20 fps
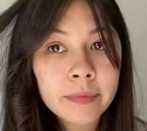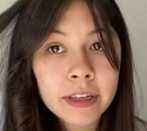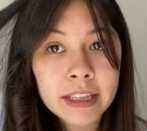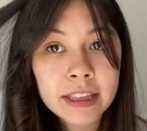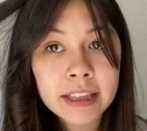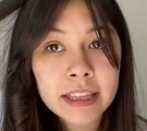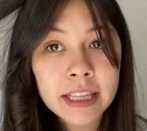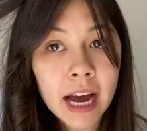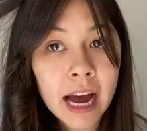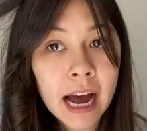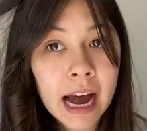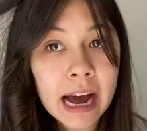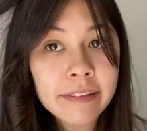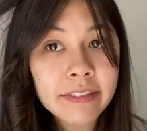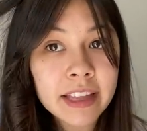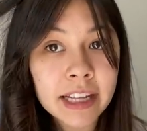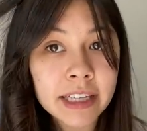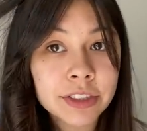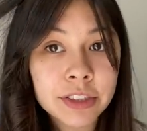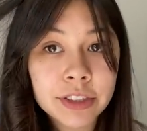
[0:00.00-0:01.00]
Like the half
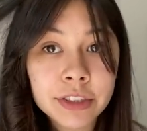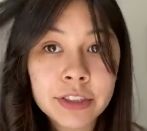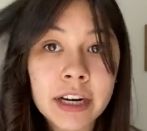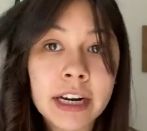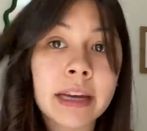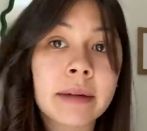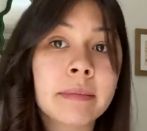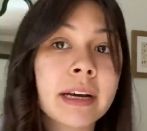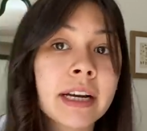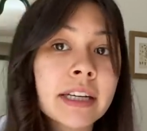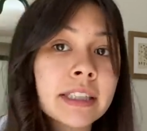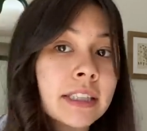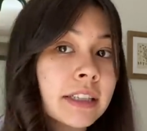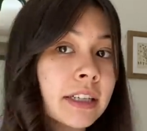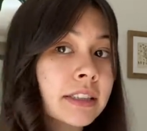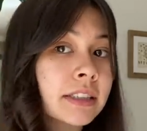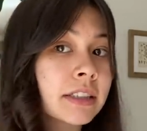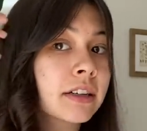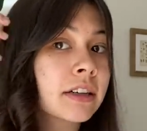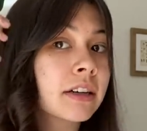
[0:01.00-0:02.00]
of that's straight because it
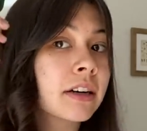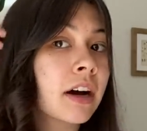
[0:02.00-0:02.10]
doesn't